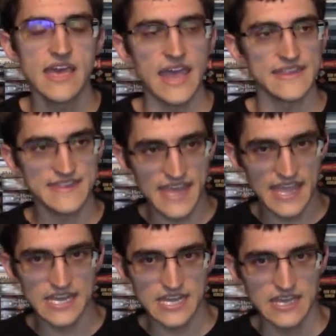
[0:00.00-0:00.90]
And
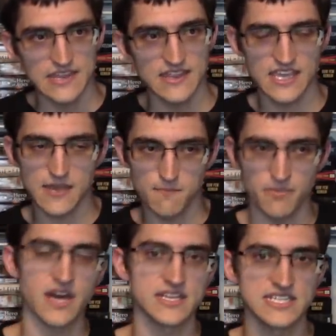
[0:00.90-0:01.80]
then they get
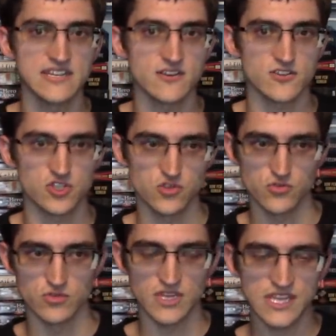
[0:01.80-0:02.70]
Bahadir
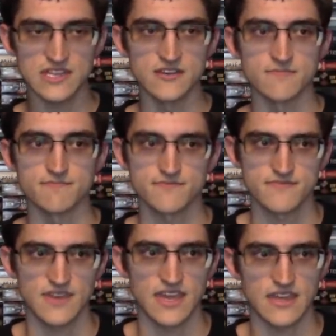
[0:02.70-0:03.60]
to lead them.
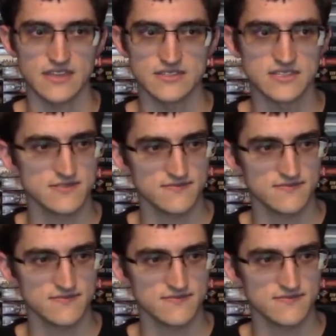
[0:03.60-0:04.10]
And,